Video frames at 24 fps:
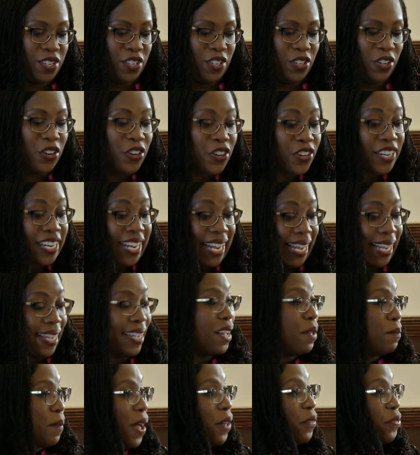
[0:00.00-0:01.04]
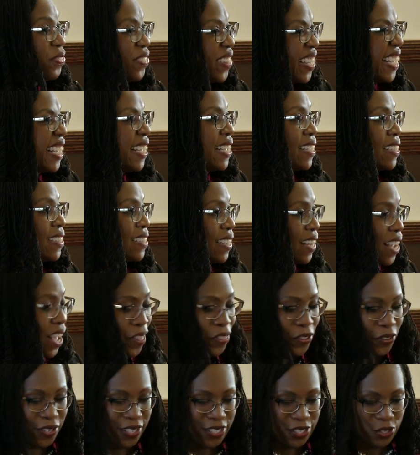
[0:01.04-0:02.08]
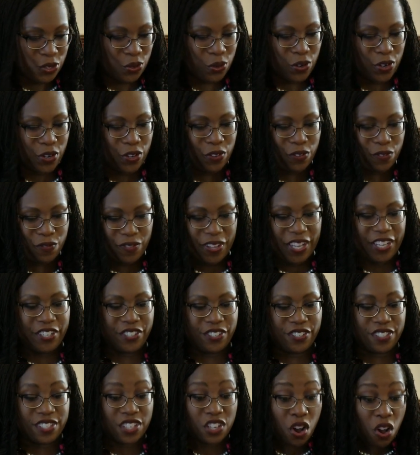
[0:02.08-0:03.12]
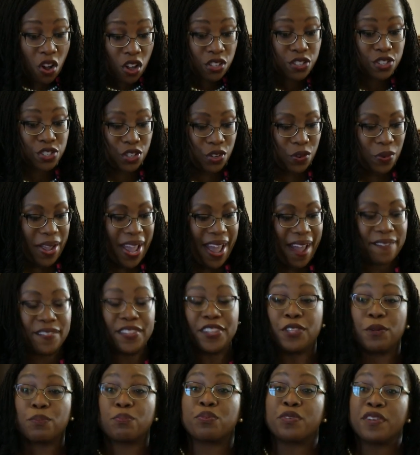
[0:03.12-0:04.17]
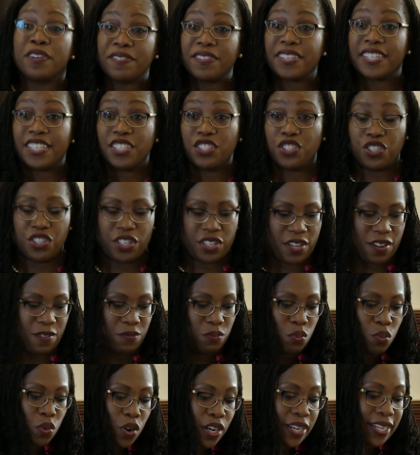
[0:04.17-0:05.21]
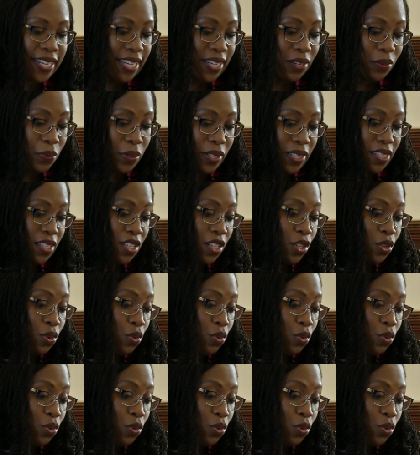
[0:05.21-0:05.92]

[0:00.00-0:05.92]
Learning about these and other historical figures, and also having the privilege of working with